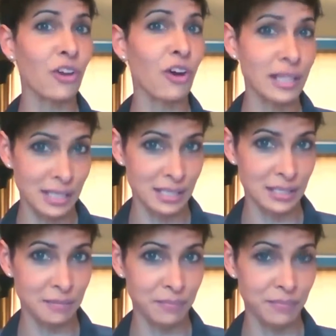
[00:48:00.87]
with
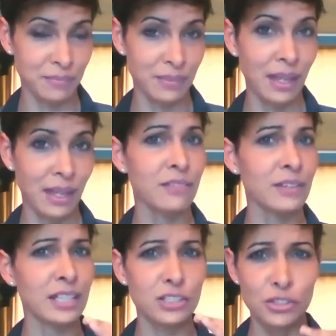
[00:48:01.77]
autism
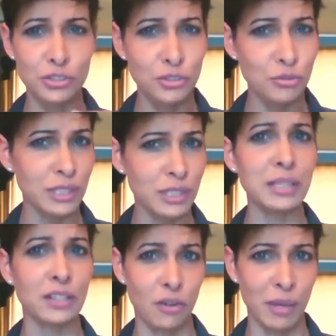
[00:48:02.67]
have
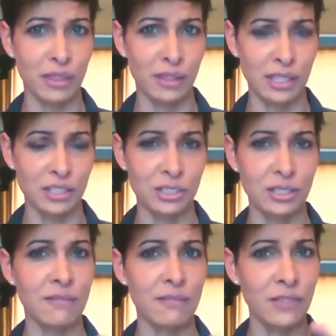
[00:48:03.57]
extremely low
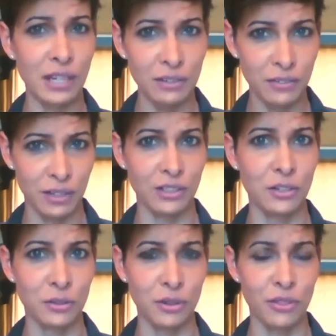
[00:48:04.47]
methylation, very, very
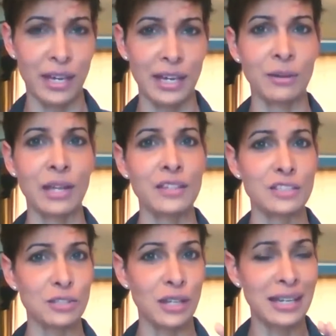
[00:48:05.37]
low glutathione, and
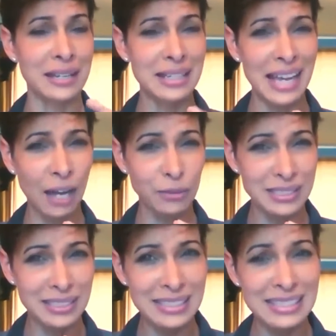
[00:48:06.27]
this is an
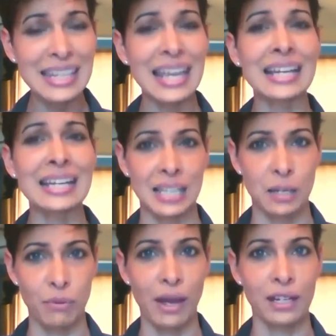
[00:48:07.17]

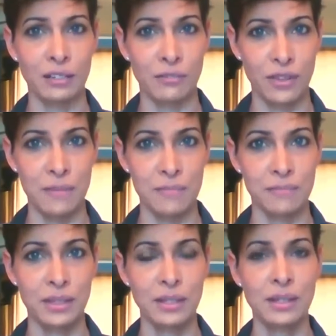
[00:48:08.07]
outstanding product for
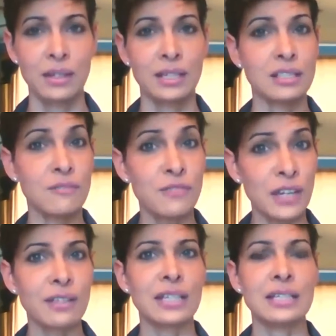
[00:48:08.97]
them because it's
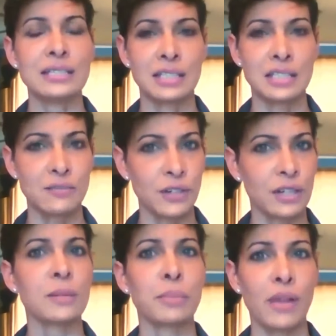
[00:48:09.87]
very easy and it's
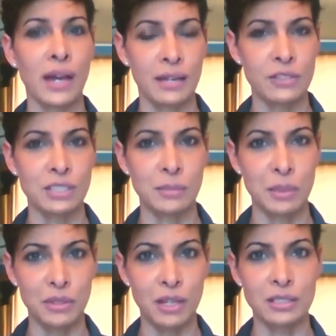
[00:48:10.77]
very compliant for
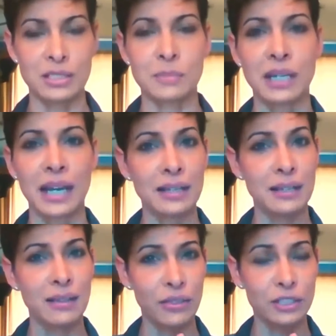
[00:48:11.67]
somebody with autism. And
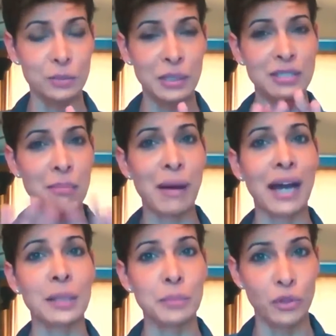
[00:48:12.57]
there's been some
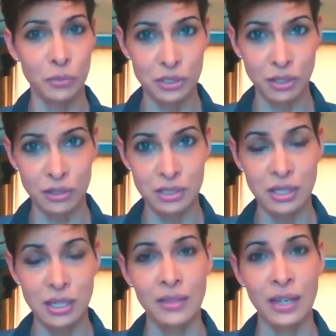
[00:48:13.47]
mind-blowing
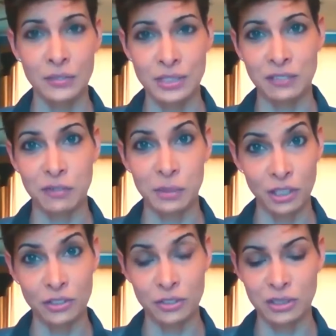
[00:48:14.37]
results that I've seen from
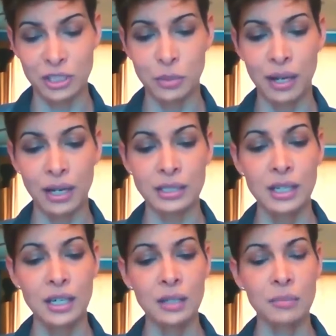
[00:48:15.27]
adults using this product.